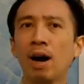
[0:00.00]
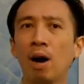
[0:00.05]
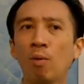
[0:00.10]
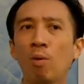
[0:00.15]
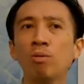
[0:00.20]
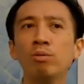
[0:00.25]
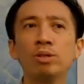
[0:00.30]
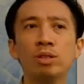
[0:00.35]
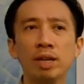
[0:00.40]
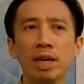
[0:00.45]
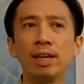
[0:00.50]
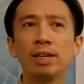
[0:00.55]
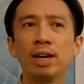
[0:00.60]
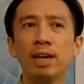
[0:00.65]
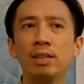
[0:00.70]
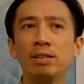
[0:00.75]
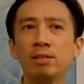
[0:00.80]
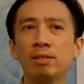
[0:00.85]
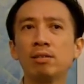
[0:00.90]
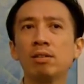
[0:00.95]
I would say
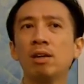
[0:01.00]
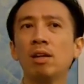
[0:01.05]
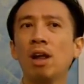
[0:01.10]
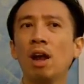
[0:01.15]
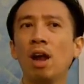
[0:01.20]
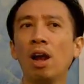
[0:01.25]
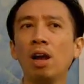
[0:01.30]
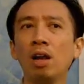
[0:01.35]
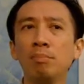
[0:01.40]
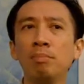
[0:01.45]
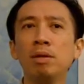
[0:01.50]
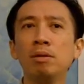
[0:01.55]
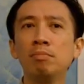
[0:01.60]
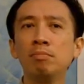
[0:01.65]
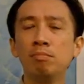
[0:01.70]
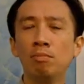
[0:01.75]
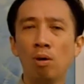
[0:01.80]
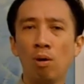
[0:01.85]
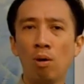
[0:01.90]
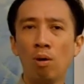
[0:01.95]
there's a little bit
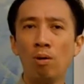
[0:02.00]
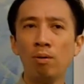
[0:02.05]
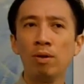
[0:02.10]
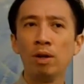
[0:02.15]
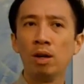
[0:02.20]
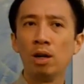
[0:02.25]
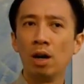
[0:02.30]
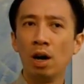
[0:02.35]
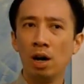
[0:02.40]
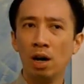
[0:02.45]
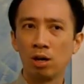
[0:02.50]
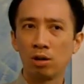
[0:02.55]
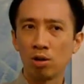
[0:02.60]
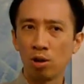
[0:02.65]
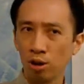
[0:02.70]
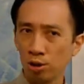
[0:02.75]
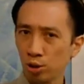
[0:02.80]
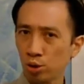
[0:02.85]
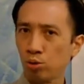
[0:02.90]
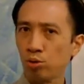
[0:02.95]
more
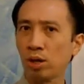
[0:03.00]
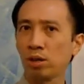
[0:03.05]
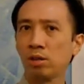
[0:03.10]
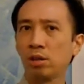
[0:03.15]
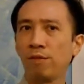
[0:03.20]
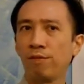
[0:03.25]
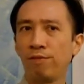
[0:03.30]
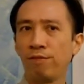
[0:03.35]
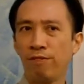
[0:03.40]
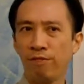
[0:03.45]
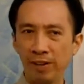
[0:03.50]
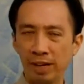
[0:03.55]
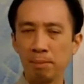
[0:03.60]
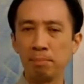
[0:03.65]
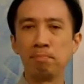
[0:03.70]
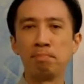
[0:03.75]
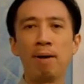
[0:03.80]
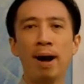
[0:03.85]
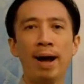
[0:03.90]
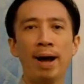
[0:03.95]
constructive
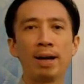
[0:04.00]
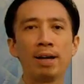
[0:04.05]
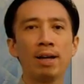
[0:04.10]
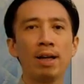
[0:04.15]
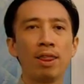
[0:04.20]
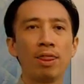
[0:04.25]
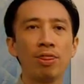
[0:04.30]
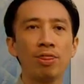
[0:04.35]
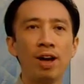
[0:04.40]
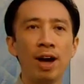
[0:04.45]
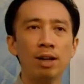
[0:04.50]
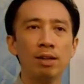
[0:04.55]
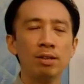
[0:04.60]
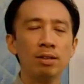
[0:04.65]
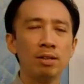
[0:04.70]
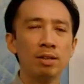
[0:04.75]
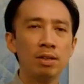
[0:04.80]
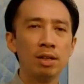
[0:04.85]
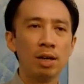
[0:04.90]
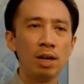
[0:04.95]
feedback
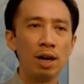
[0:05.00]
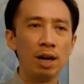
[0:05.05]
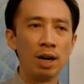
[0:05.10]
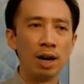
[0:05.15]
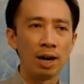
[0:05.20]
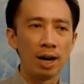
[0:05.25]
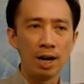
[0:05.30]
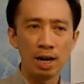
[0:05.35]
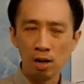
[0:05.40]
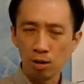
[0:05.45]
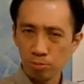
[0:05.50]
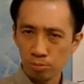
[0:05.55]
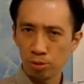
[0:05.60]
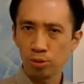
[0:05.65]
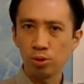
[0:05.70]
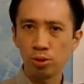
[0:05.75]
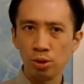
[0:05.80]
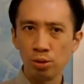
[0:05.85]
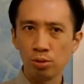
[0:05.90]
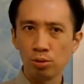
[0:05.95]
that
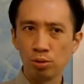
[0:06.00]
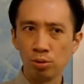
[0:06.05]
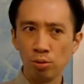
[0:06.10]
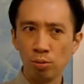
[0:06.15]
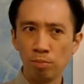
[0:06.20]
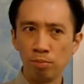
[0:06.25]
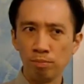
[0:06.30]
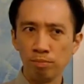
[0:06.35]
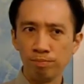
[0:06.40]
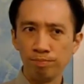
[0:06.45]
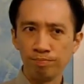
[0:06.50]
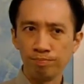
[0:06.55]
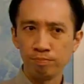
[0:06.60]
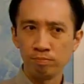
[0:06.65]
helps you to